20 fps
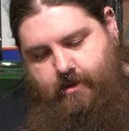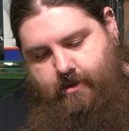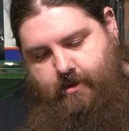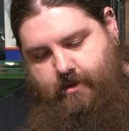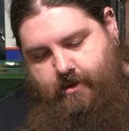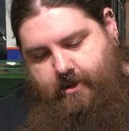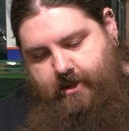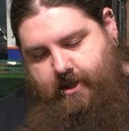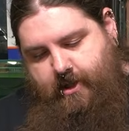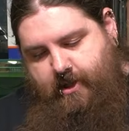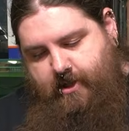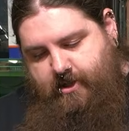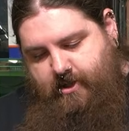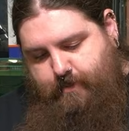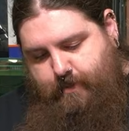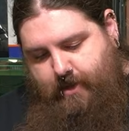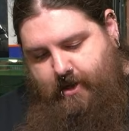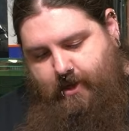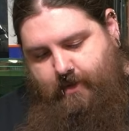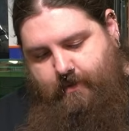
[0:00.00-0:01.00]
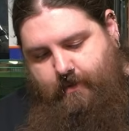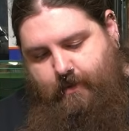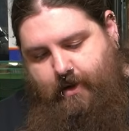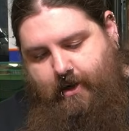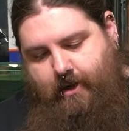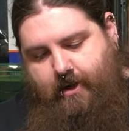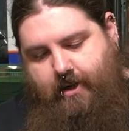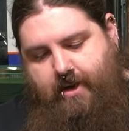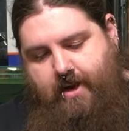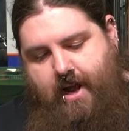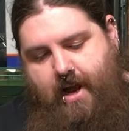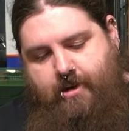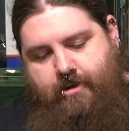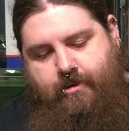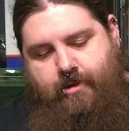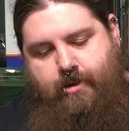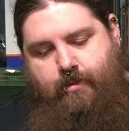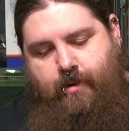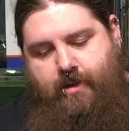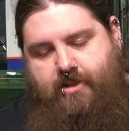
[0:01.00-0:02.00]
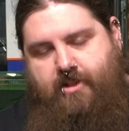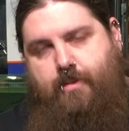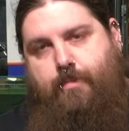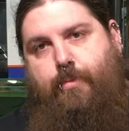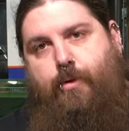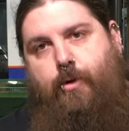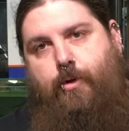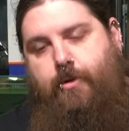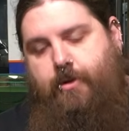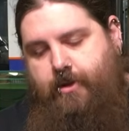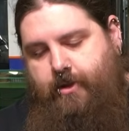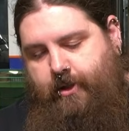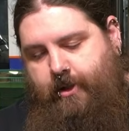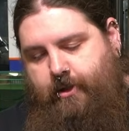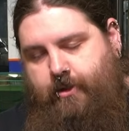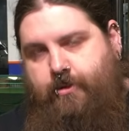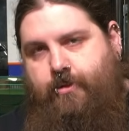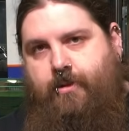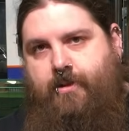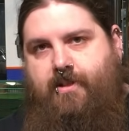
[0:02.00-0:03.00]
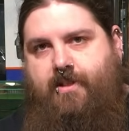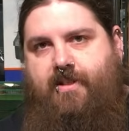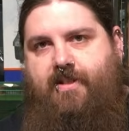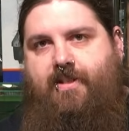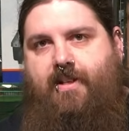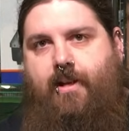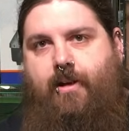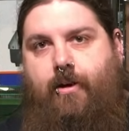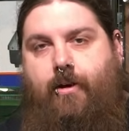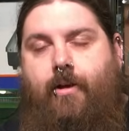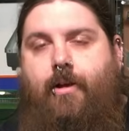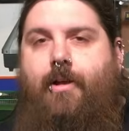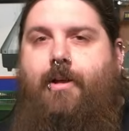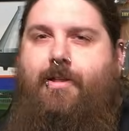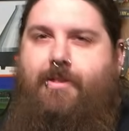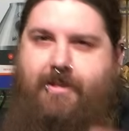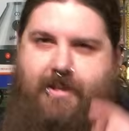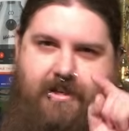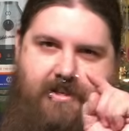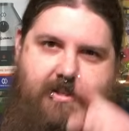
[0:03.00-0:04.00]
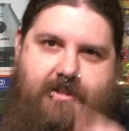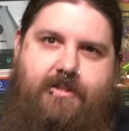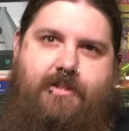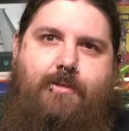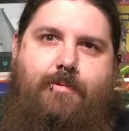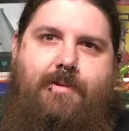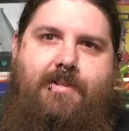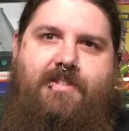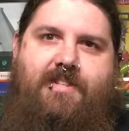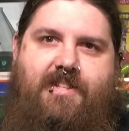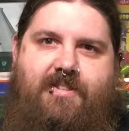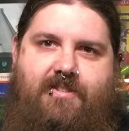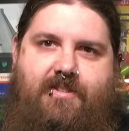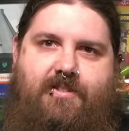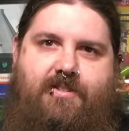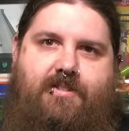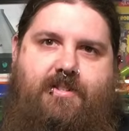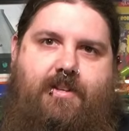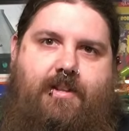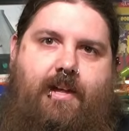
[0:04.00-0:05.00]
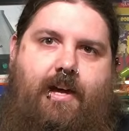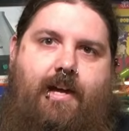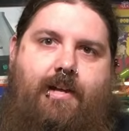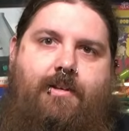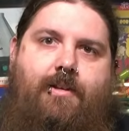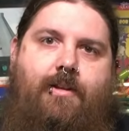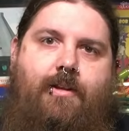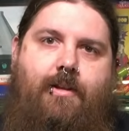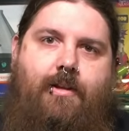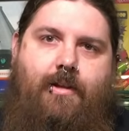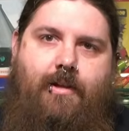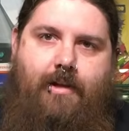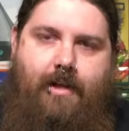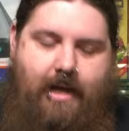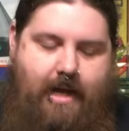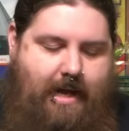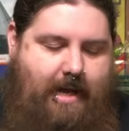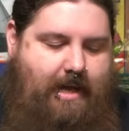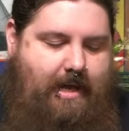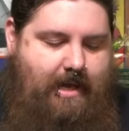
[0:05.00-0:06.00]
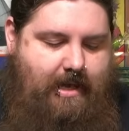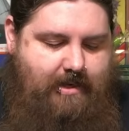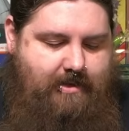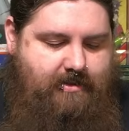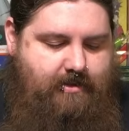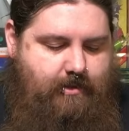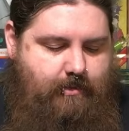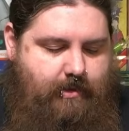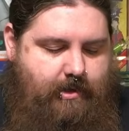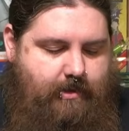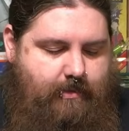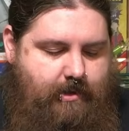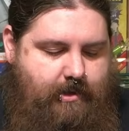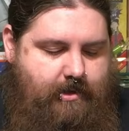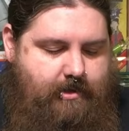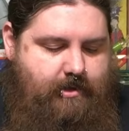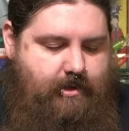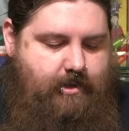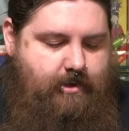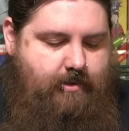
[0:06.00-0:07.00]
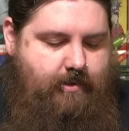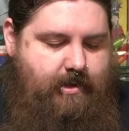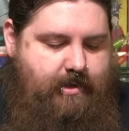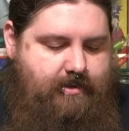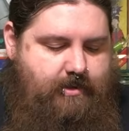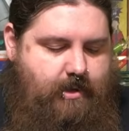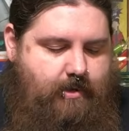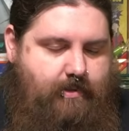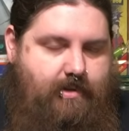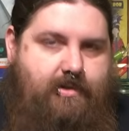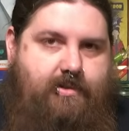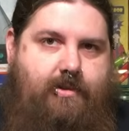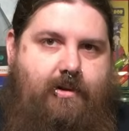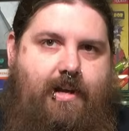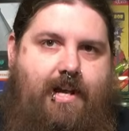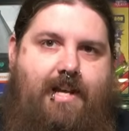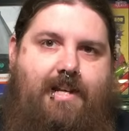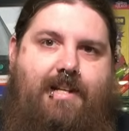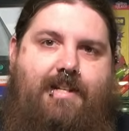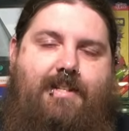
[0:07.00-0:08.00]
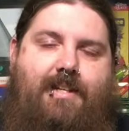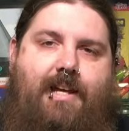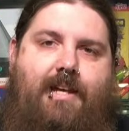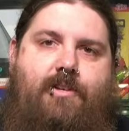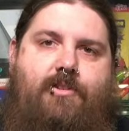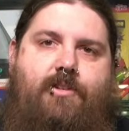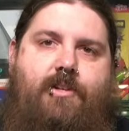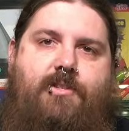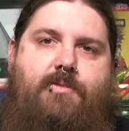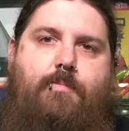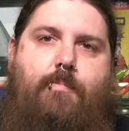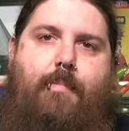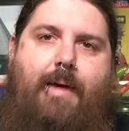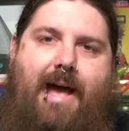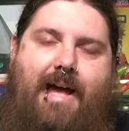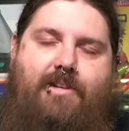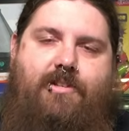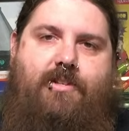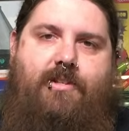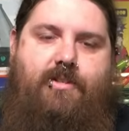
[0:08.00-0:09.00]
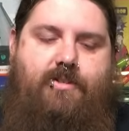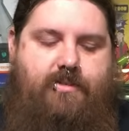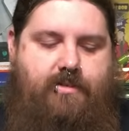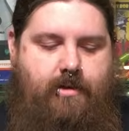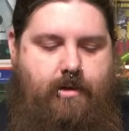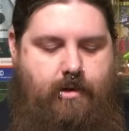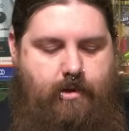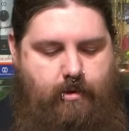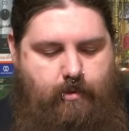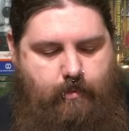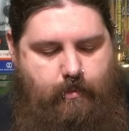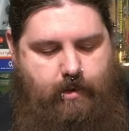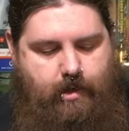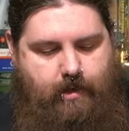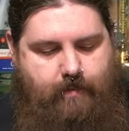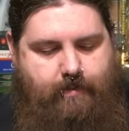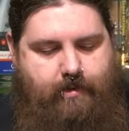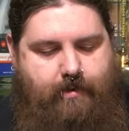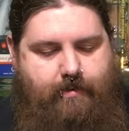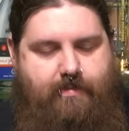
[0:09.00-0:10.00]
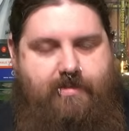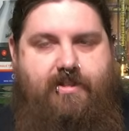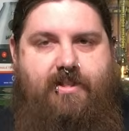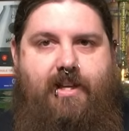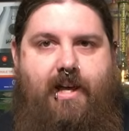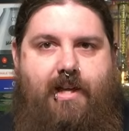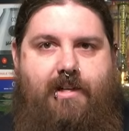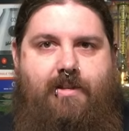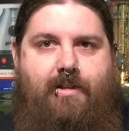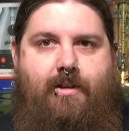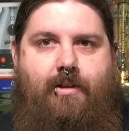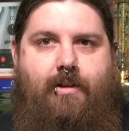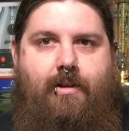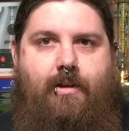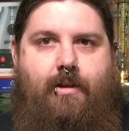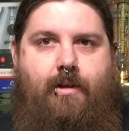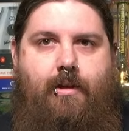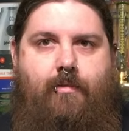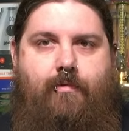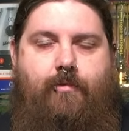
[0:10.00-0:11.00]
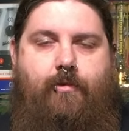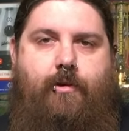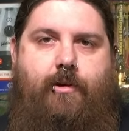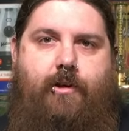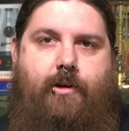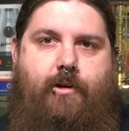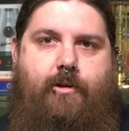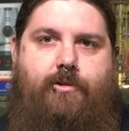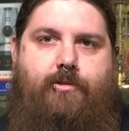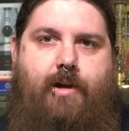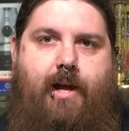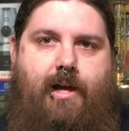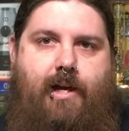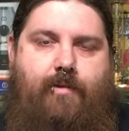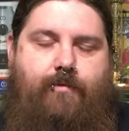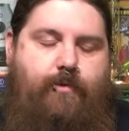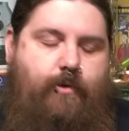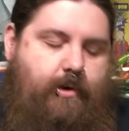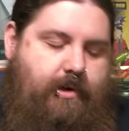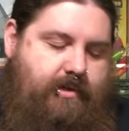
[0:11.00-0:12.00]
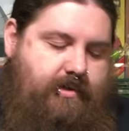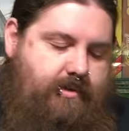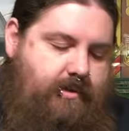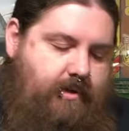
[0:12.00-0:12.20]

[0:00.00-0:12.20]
the spinning of the record naturally wants to pull the needle towards the center. This is the resistance to that. And so what you want to do is always your anti-skate just matches whatever you've set for your tracking force.